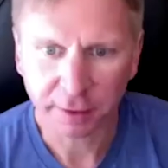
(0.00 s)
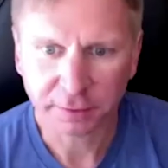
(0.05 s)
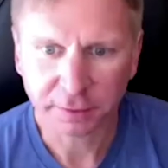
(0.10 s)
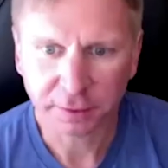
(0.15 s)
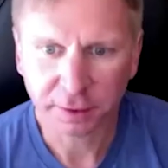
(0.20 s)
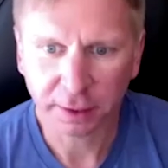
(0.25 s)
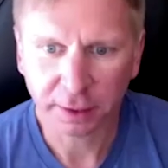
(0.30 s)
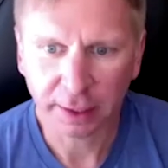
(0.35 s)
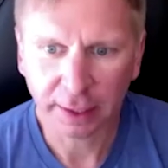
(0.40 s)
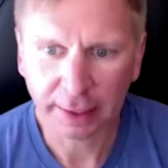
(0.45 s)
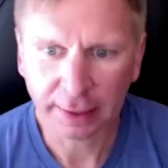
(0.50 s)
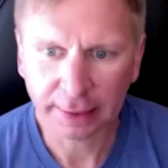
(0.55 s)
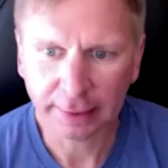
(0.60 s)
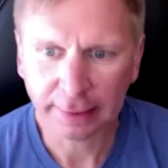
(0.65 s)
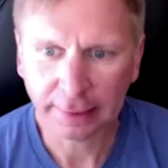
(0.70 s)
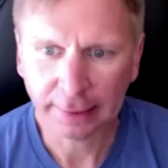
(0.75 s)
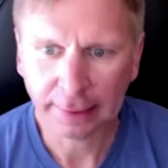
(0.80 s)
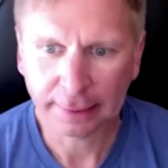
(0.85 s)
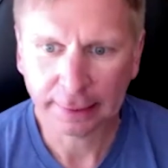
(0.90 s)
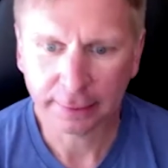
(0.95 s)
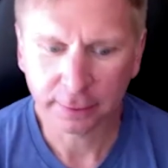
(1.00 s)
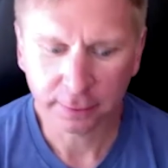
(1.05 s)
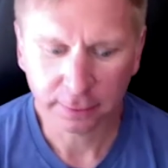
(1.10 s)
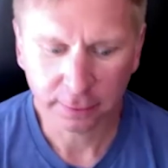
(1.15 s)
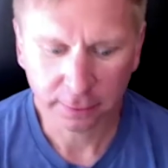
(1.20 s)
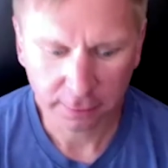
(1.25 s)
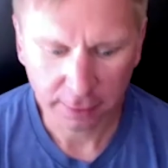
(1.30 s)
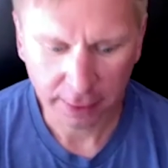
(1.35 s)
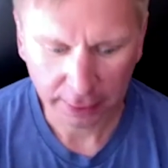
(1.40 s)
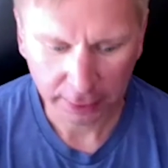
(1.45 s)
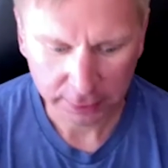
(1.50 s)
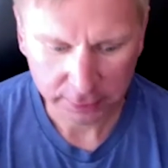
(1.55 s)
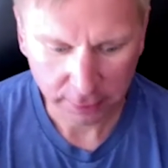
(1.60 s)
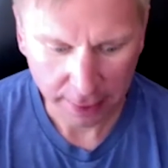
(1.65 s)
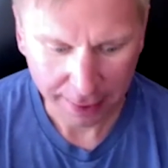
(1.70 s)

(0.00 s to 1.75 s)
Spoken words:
us today. And thank